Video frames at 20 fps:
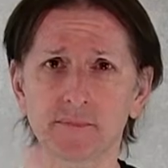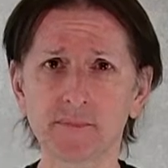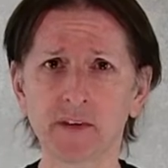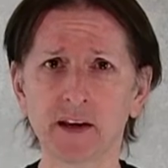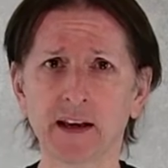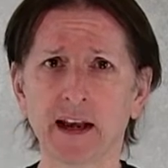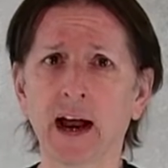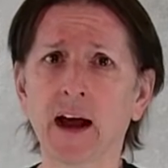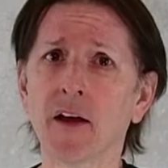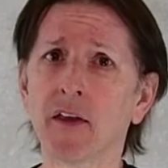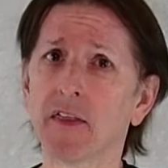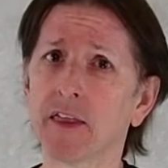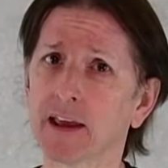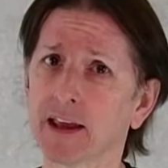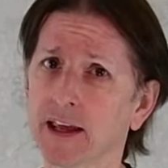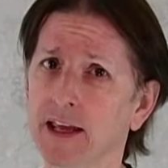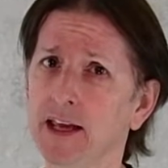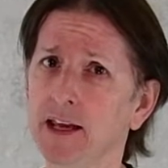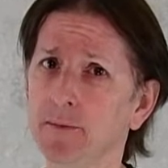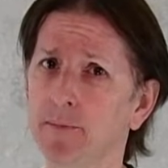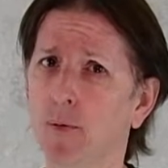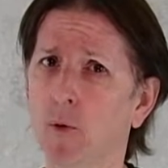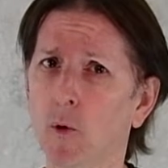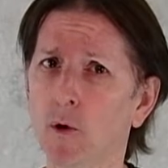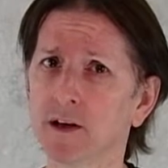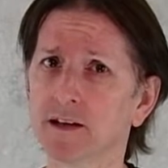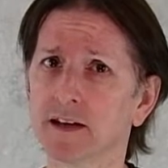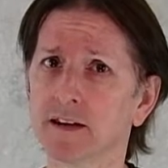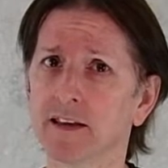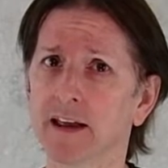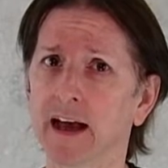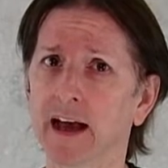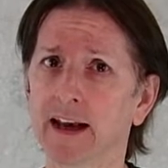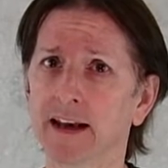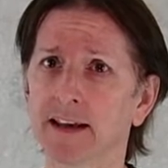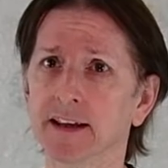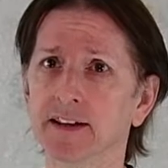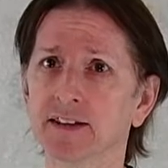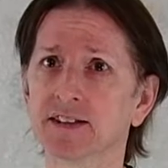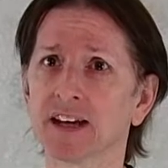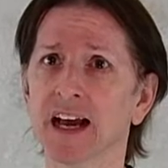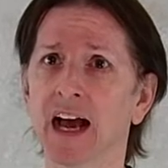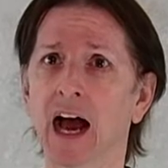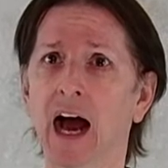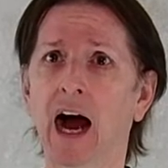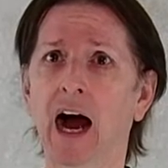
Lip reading: Now, the key point to that is